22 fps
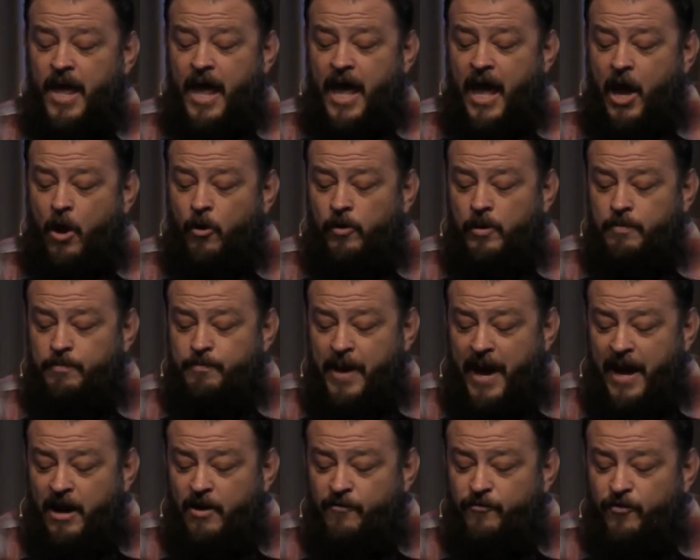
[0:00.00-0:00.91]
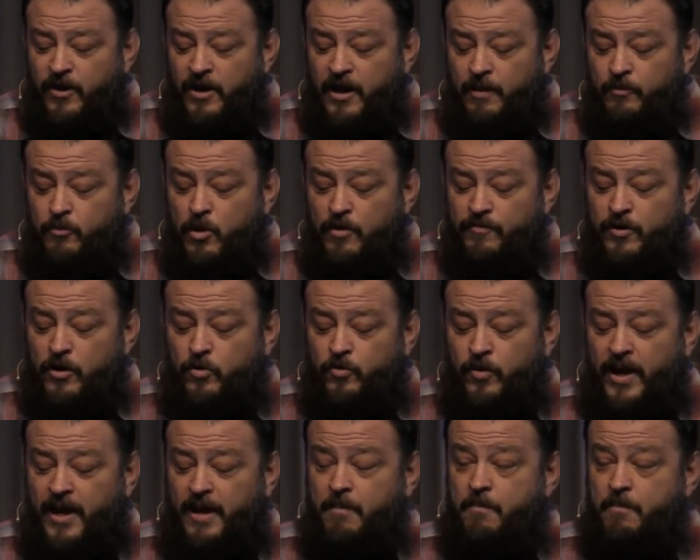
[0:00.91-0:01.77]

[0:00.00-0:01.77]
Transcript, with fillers: it would be better for him to have a great